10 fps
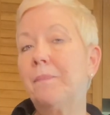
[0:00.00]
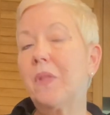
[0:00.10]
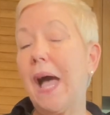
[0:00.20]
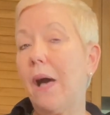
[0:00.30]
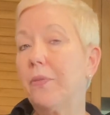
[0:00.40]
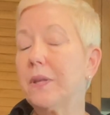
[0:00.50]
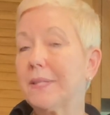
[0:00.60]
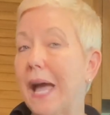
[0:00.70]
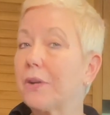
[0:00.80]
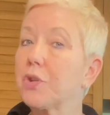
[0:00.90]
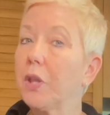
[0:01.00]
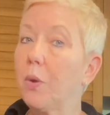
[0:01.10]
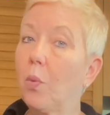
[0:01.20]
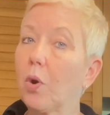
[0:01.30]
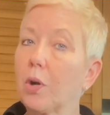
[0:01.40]
How this actually
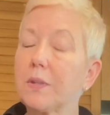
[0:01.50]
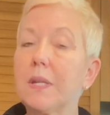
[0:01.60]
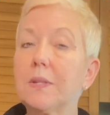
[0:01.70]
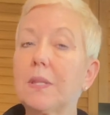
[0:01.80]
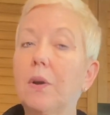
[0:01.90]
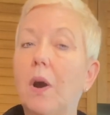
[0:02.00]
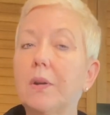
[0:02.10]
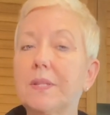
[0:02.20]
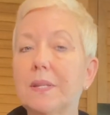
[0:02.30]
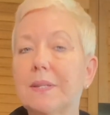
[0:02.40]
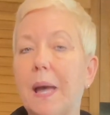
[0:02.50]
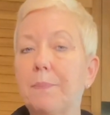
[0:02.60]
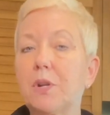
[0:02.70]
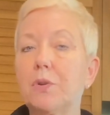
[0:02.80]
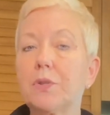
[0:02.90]
works is there are
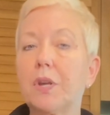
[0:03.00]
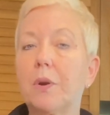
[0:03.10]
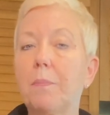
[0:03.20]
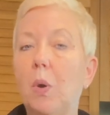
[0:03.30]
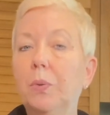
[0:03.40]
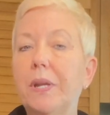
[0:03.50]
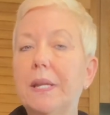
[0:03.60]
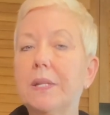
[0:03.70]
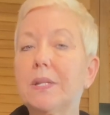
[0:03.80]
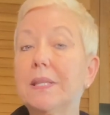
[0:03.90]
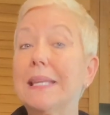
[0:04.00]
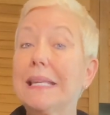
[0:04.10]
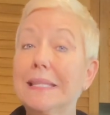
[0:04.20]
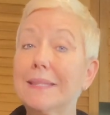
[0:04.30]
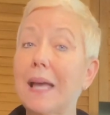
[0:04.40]
susceptors that are molded into the
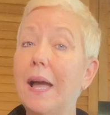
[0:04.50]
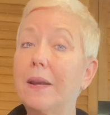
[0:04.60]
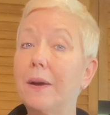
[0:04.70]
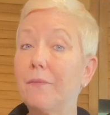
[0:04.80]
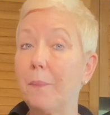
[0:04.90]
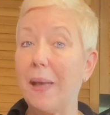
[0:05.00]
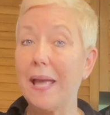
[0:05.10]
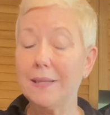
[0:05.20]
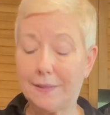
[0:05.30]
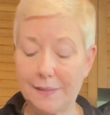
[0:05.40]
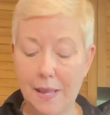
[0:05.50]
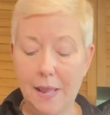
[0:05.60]
inside of the base